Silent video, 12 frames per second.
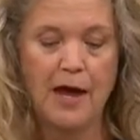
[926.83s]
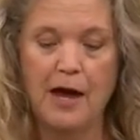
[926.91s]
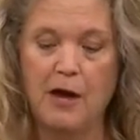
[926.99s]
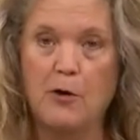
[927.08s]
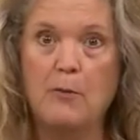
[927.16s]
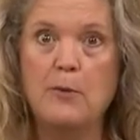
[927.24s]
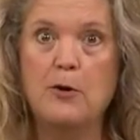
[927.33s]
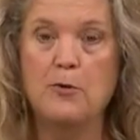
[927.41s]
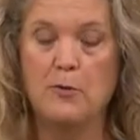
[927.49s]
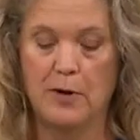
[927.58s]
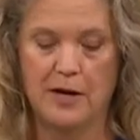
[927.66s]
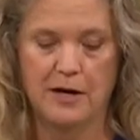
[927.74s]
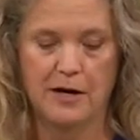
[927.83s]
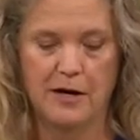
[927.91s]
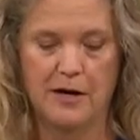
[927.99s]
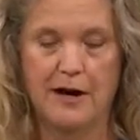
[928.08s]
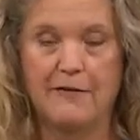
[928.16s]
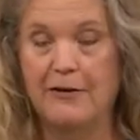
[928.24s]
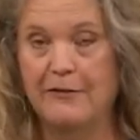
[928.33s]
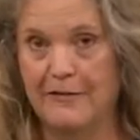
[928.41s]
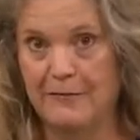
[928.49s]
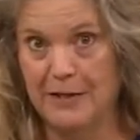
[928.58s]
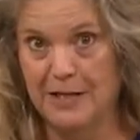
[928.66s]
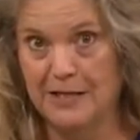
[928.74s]
I hope you uh, are having
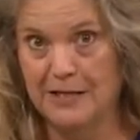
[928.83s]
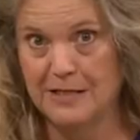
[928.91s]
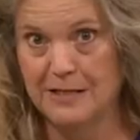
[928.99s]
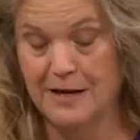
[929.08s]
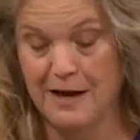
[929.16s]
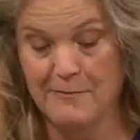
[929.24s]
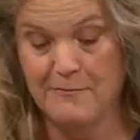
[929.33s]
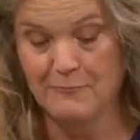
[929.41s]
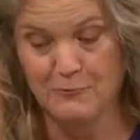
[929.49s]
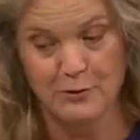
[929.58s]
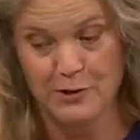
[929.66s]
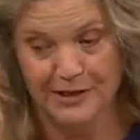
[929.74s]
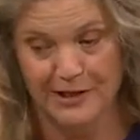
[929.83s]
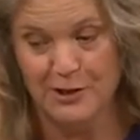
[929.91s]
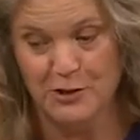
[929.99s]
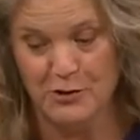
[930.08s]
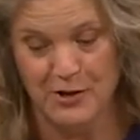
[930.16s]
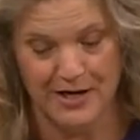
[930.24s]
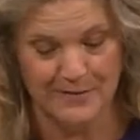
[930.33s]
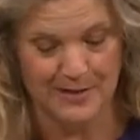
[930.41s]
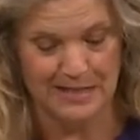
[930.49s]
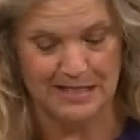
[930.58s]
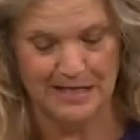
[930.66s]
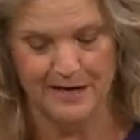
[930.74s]
fun with this. I'm really enjoying it
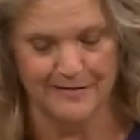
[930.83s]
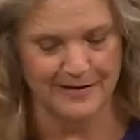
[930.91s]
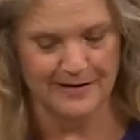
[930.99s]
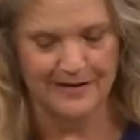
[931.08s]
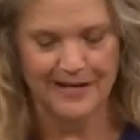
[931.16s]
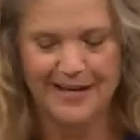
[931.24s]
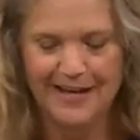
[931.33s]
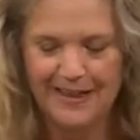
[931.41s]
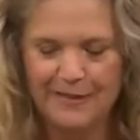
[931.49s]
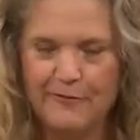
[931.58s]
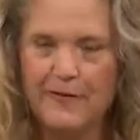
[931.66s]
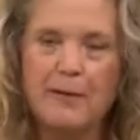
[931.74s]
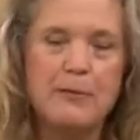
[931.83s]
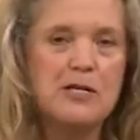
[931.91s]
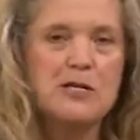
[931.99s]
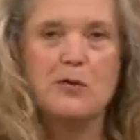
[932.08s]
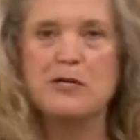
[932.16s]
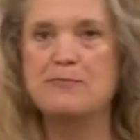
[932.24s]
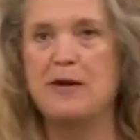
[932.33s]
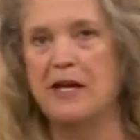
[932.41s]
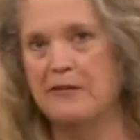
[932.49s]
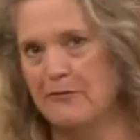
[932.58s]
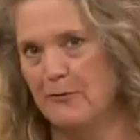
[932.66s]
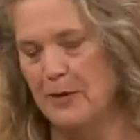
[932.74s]
myself. I, the fabrics always
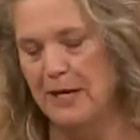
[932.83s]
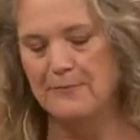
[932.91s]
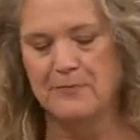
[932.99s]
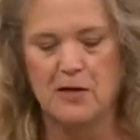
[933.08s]
make it for me.